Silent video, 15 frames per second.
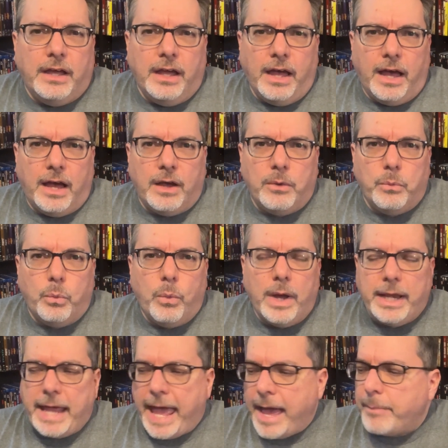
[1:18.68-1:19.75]
Uh,
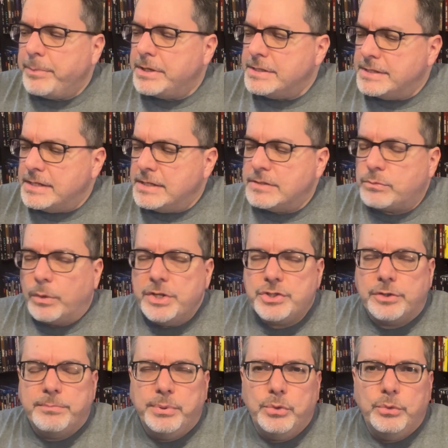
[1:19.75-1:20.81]
what happens is
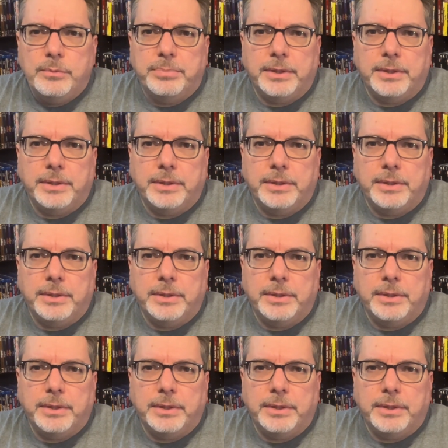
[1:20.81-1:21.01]
Richard Boone